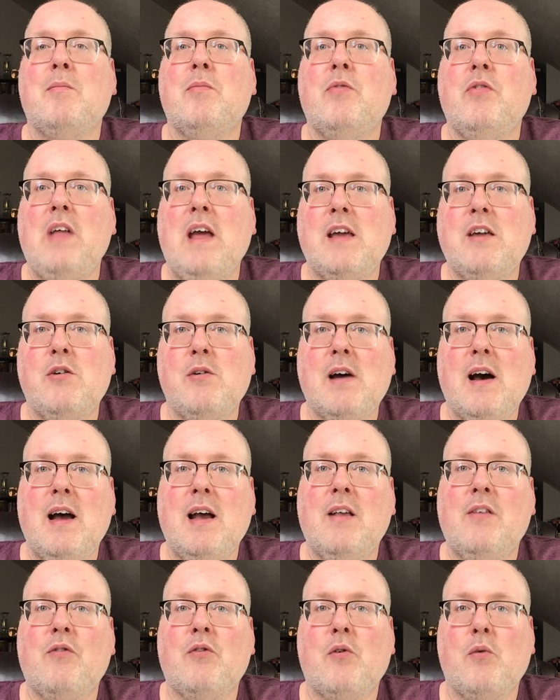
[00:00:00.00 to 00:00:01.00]
thank you
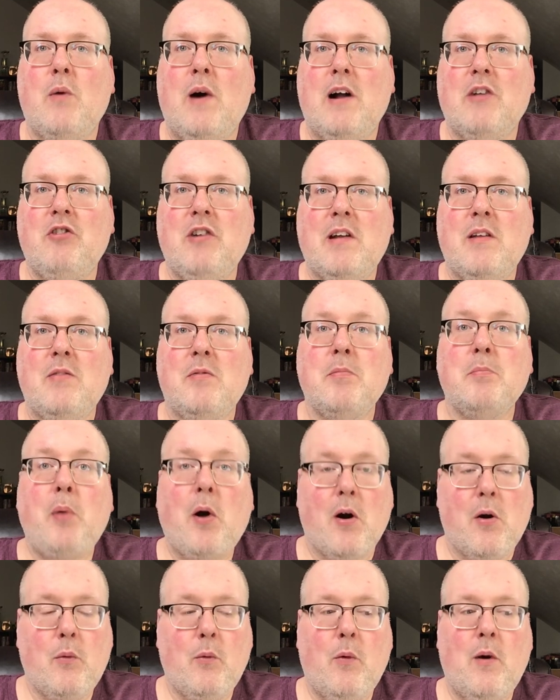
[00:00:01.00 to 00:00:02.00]
guys for watching
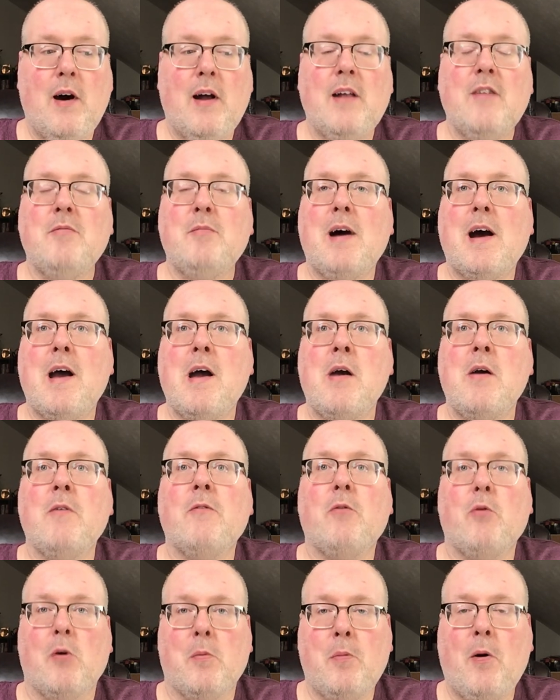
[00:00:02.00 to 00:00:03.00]
part 1 of my
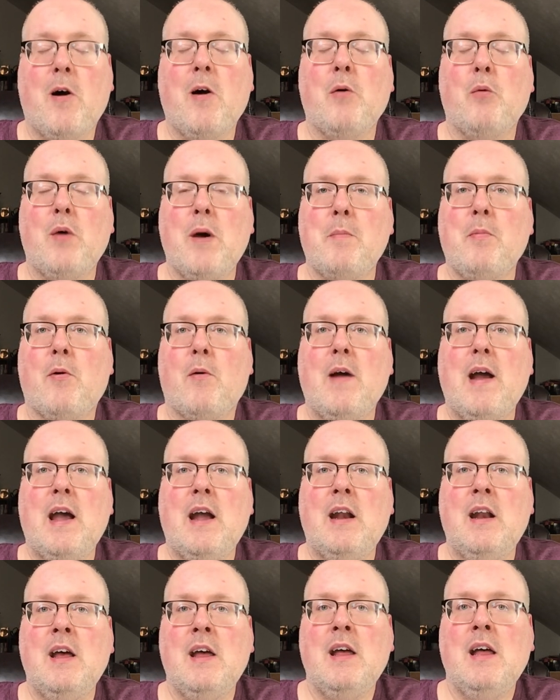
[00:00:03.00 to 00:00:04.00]
4-part WIP
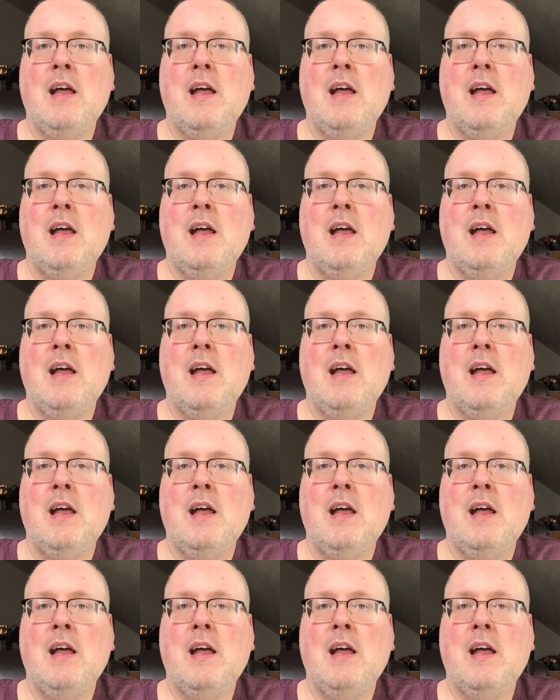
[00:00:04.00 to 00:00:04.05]
parade,